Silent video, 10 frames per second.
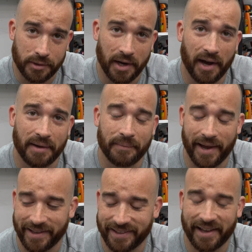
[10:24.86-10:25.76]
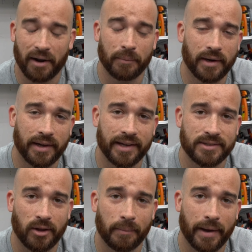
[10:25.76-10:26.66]
time and then I'm gonna
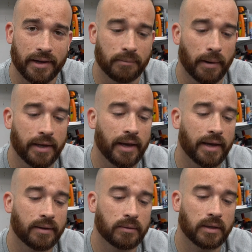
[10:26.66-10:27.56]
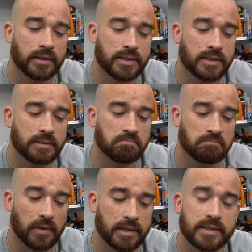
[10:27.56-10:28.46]
install it back on the bike and let's,
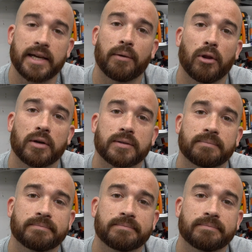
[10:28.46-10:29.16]
let's see how it looks.